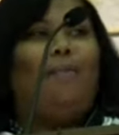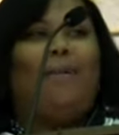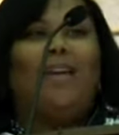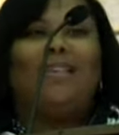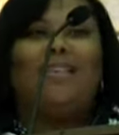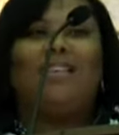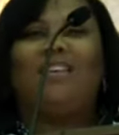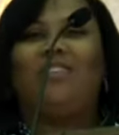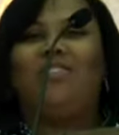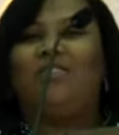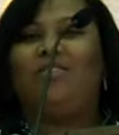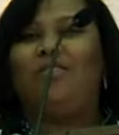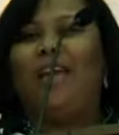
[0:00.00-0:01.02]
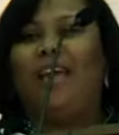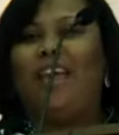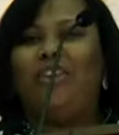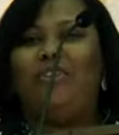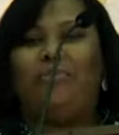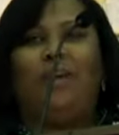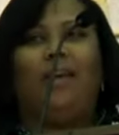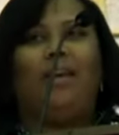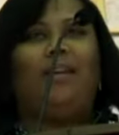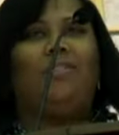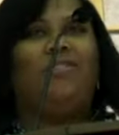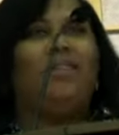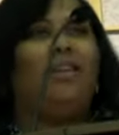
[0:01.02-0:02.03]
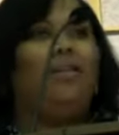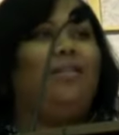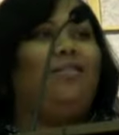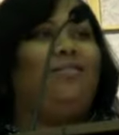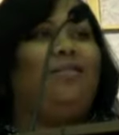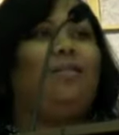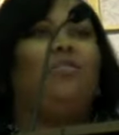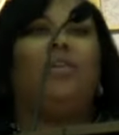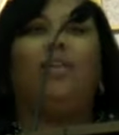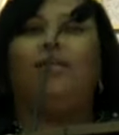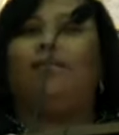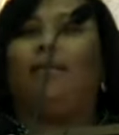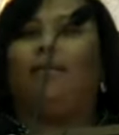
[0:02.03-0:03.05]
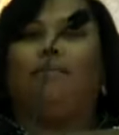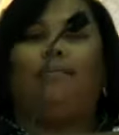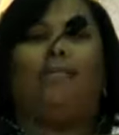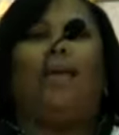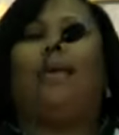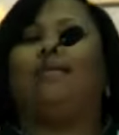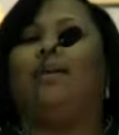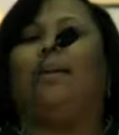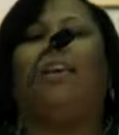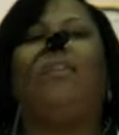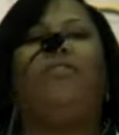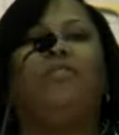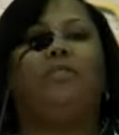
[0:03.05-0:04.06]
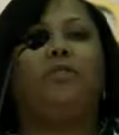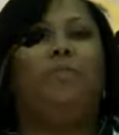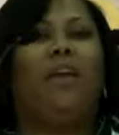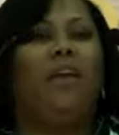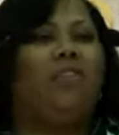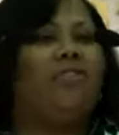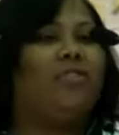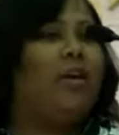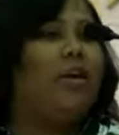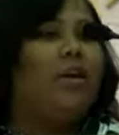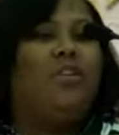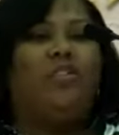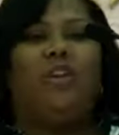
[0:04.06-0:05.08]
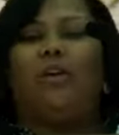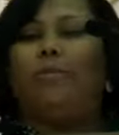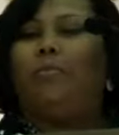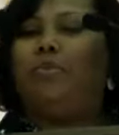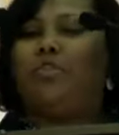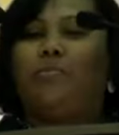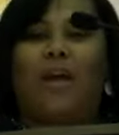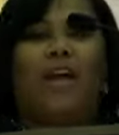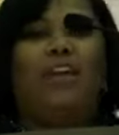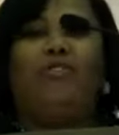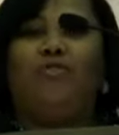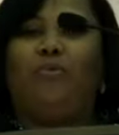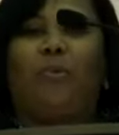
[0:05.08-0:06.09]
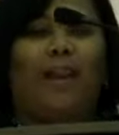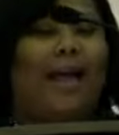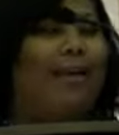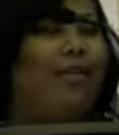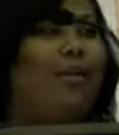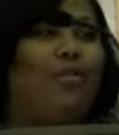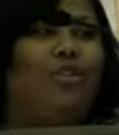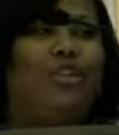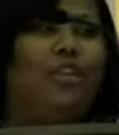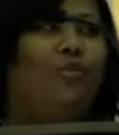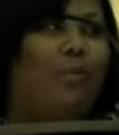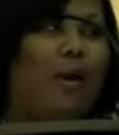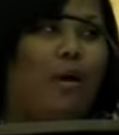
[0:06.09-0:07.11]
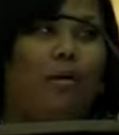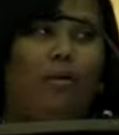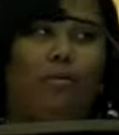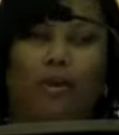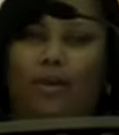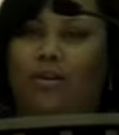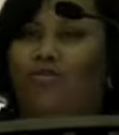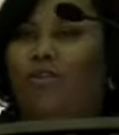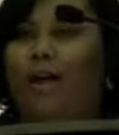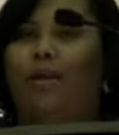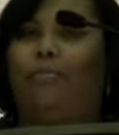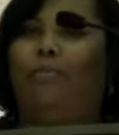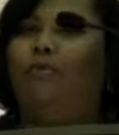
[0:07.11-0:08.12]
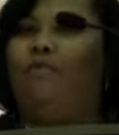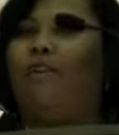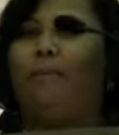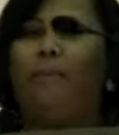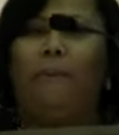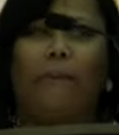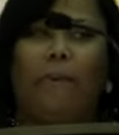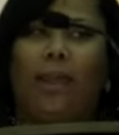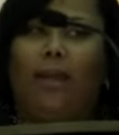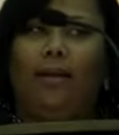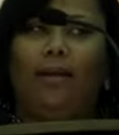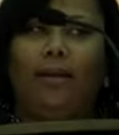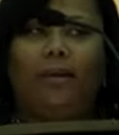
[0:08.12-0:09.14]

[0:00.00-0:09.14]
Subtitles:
My sister, Adrienne, she has a gift of speech. She can persuade you when I know she's wrong and try to put her point.